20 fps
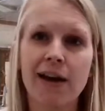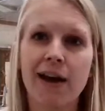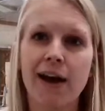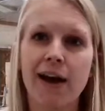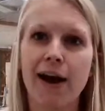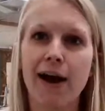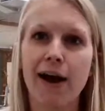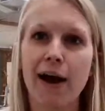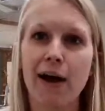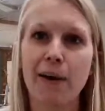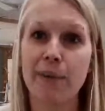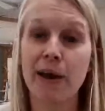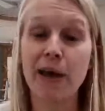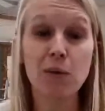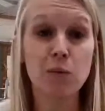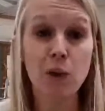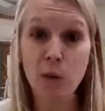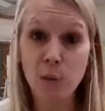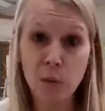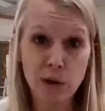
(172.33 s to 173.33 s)
um, and
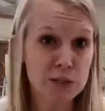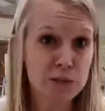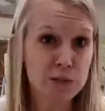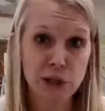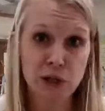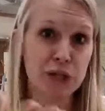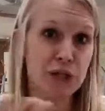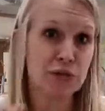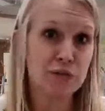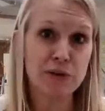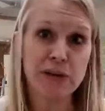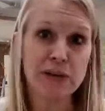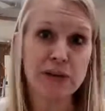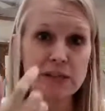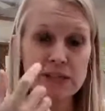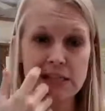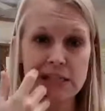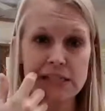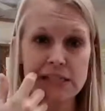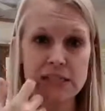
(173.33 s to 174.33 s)
what worked with our union
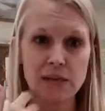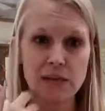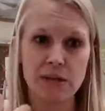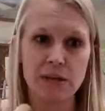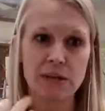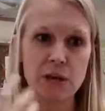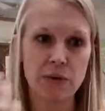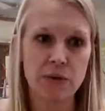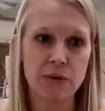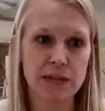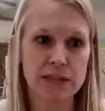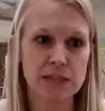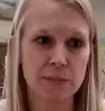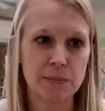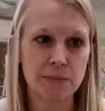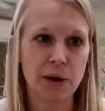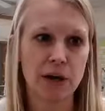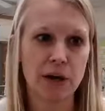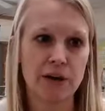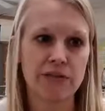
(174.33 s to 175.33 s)
because that's a you know that's a
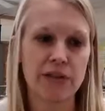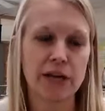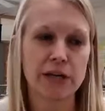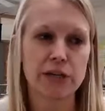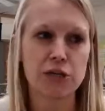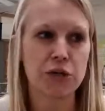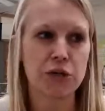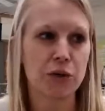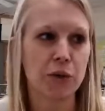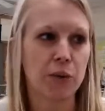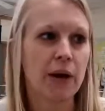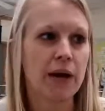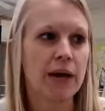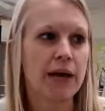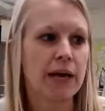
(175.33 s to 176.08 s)
part of that too.